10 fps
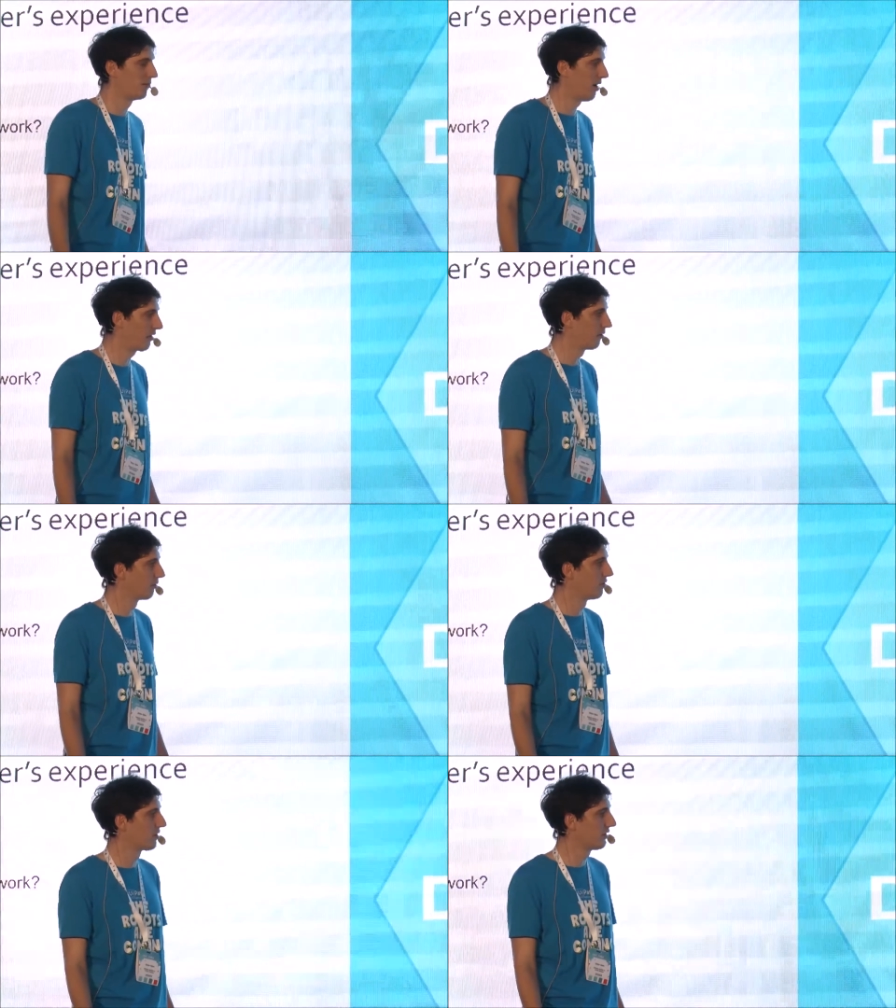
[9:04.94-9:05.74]

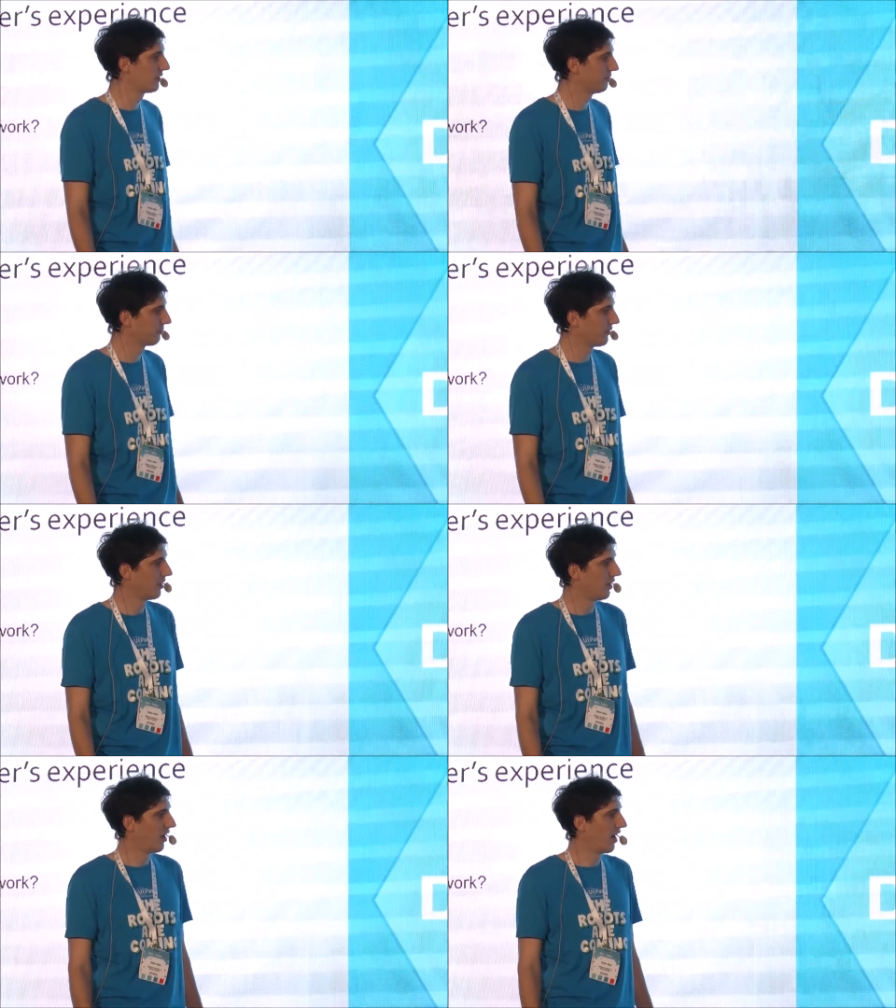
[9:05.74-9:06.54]
conclusions.
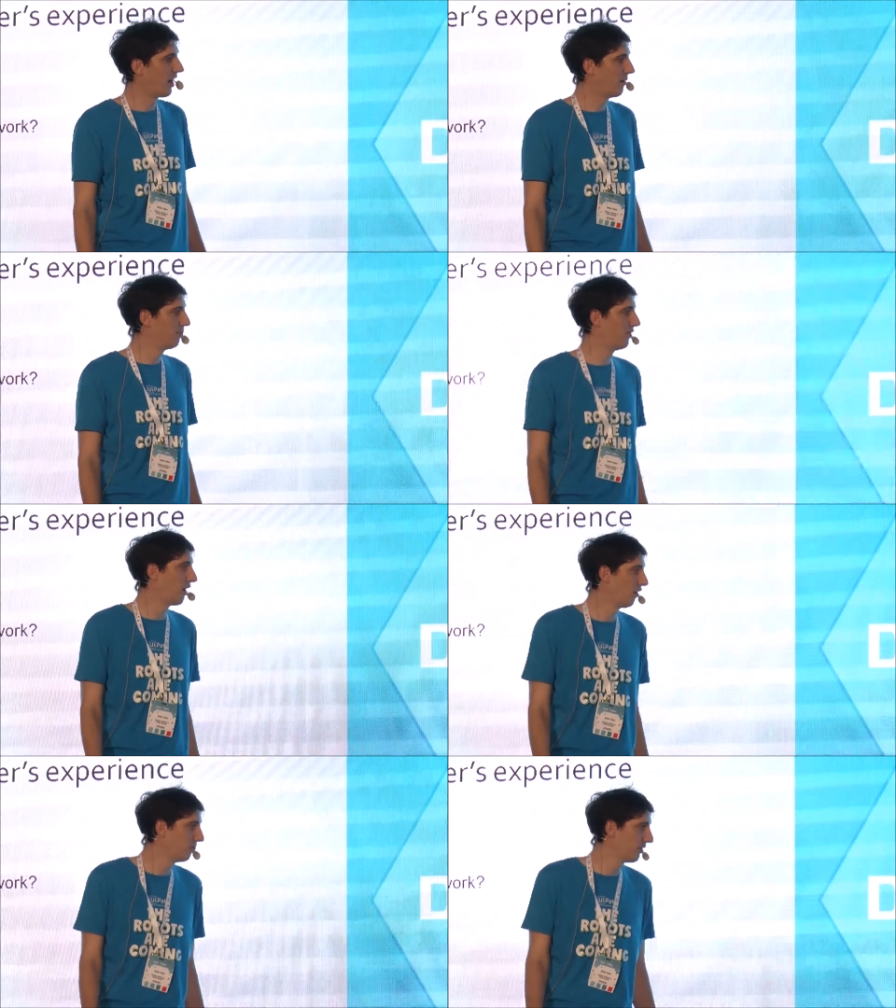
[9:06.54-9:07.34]
I
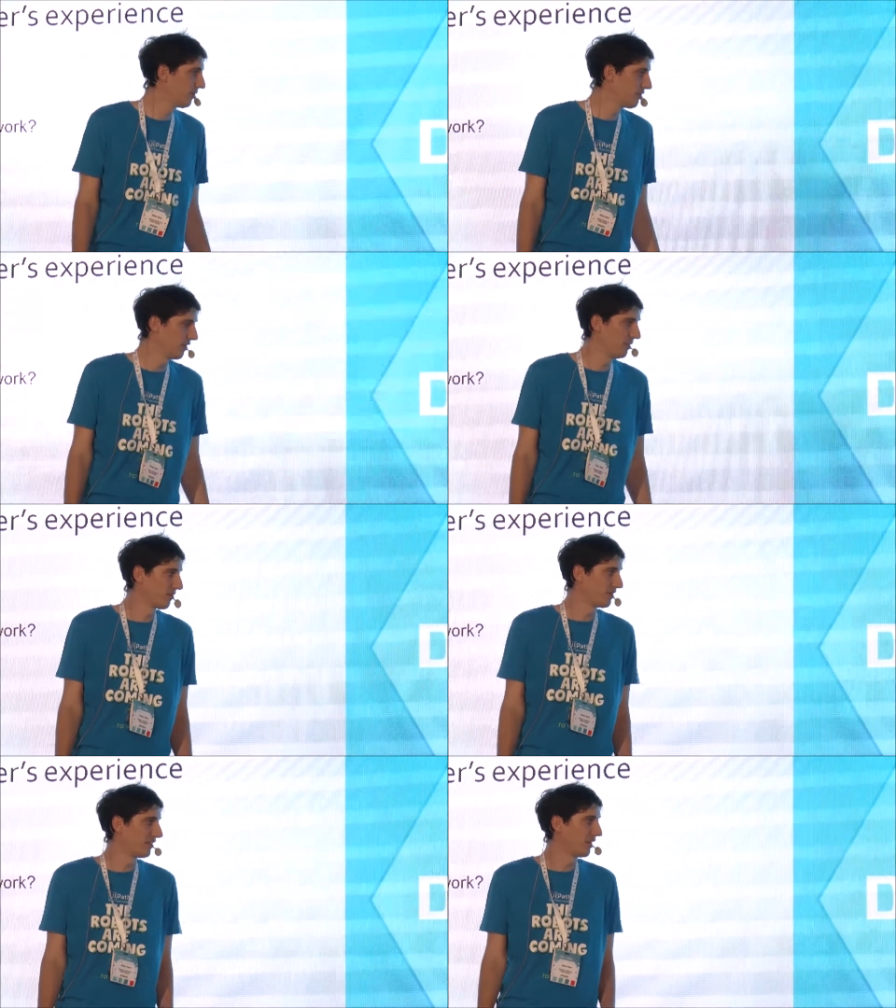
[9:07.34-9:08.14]
hope you enjoy the
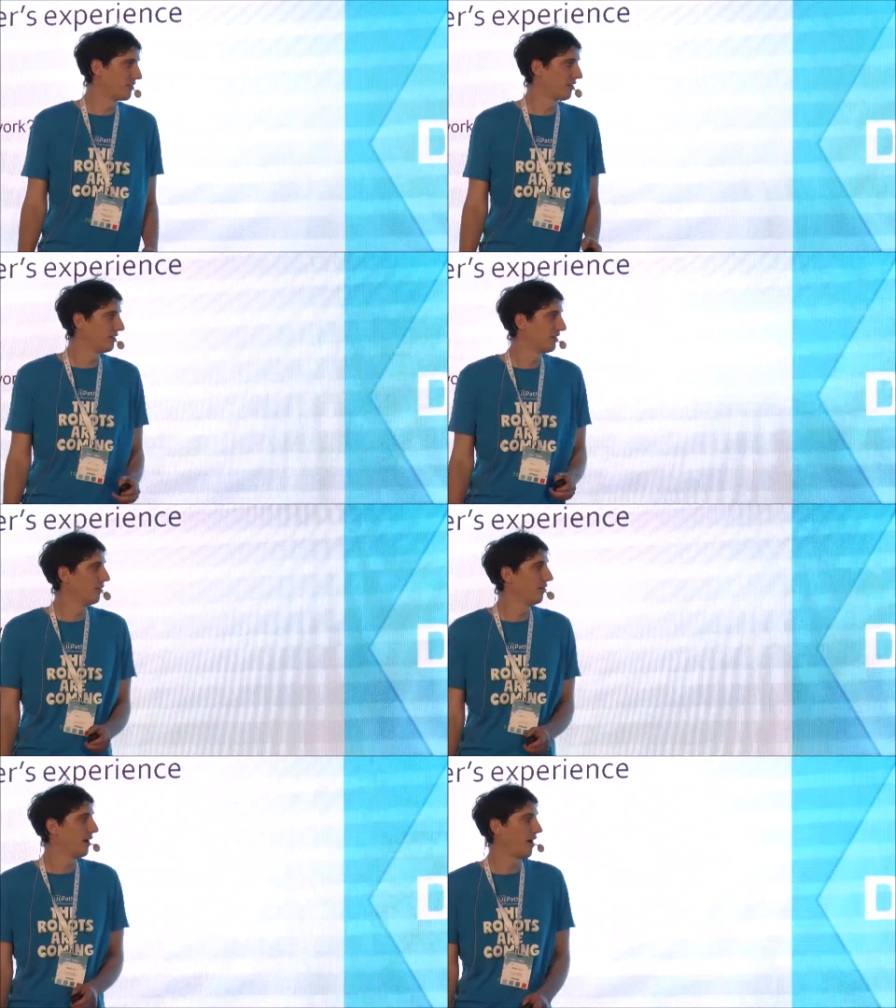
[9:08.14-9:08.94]
presentations.
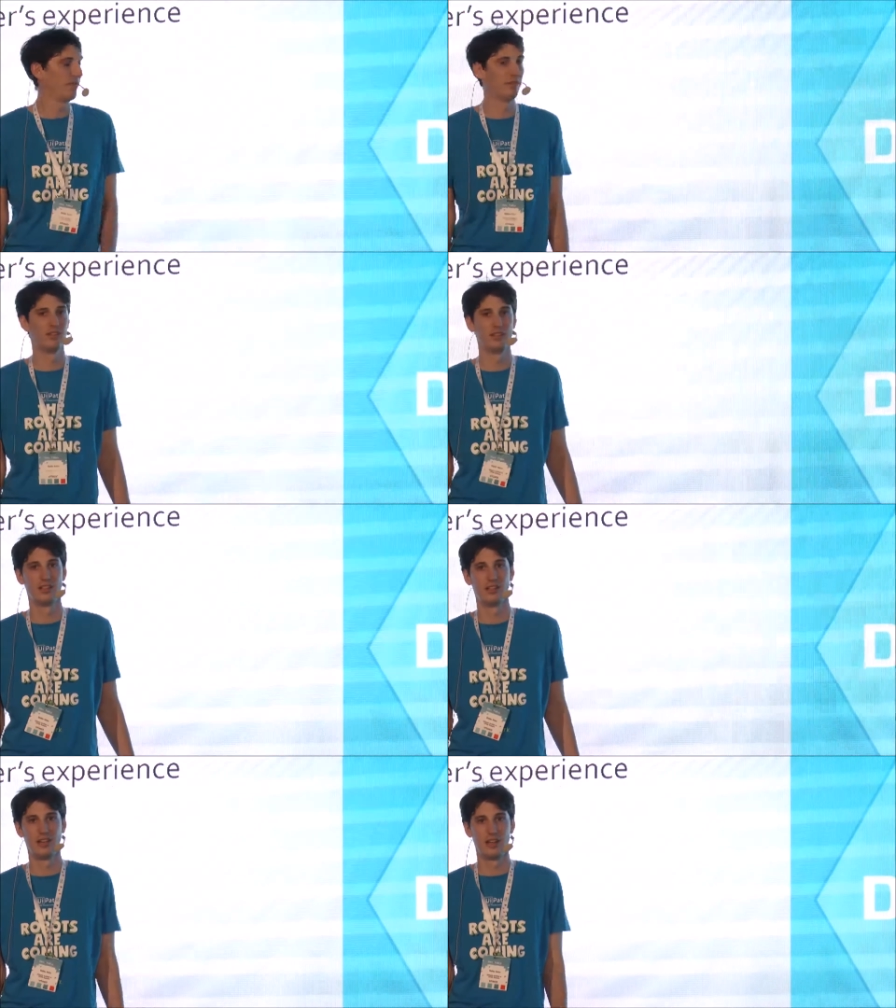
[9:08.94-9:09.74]
If you have
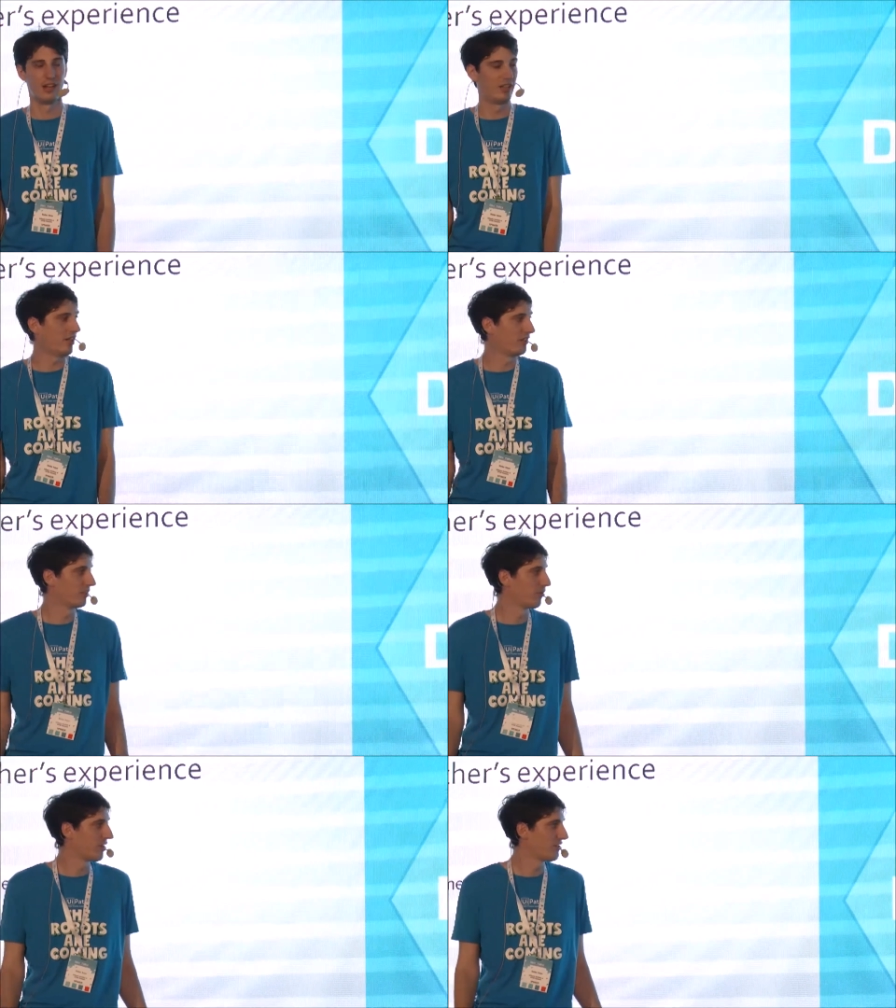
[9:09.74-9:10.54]
any other
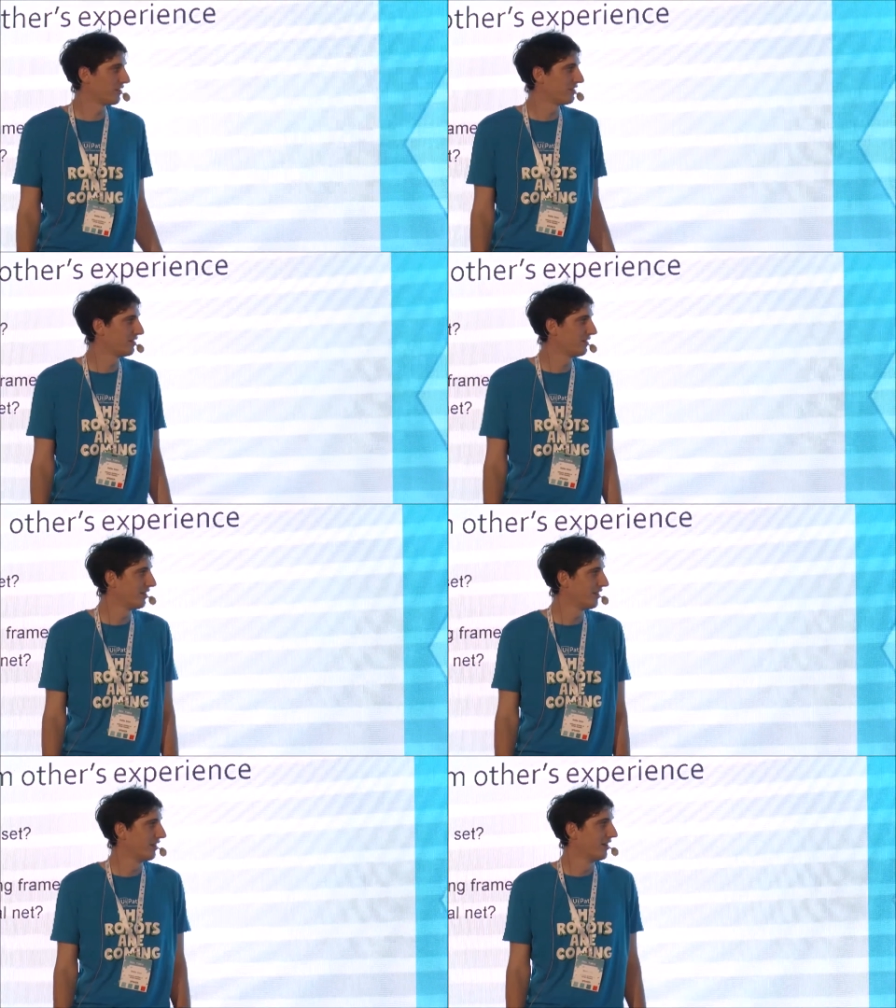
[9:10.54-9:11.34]
questions,
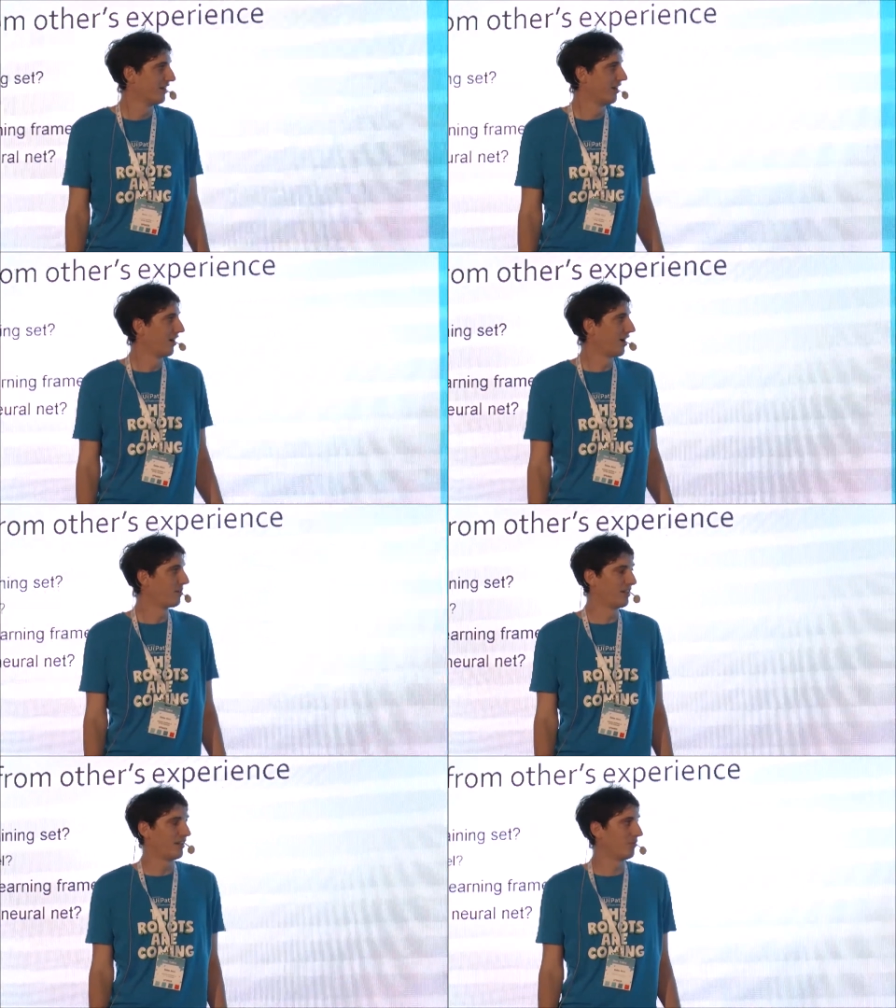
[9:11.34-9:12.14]
I'm
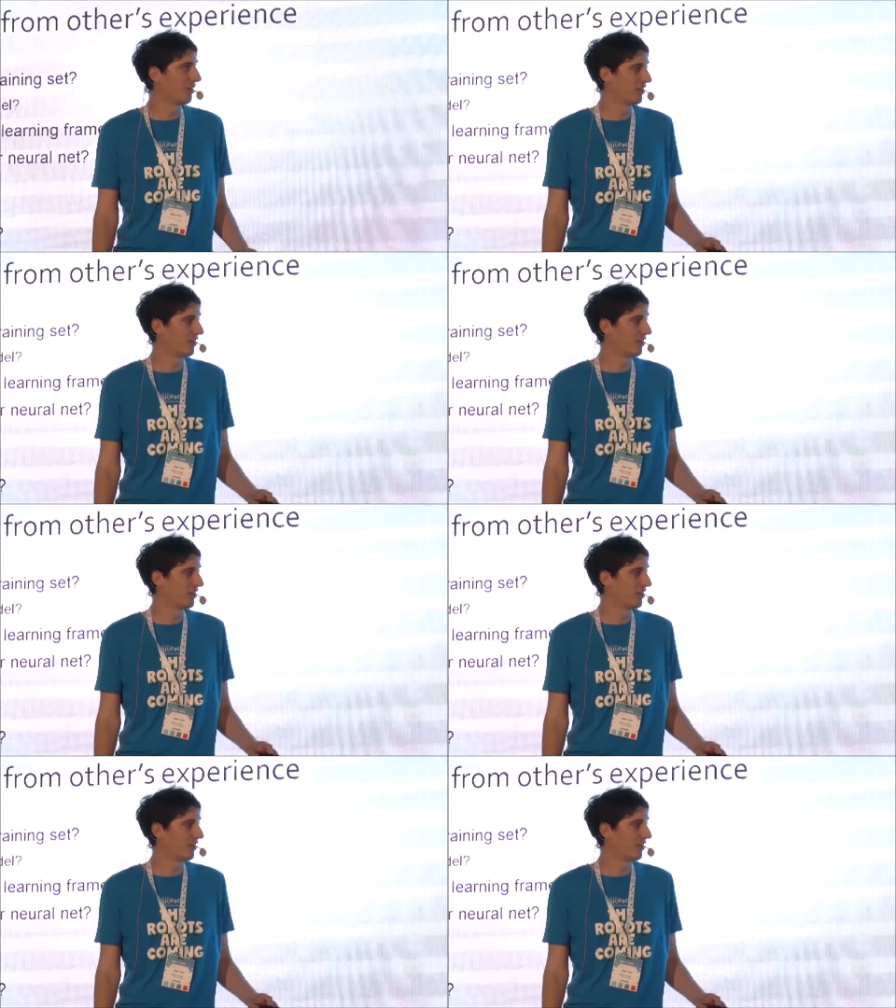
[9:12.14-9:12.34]
here with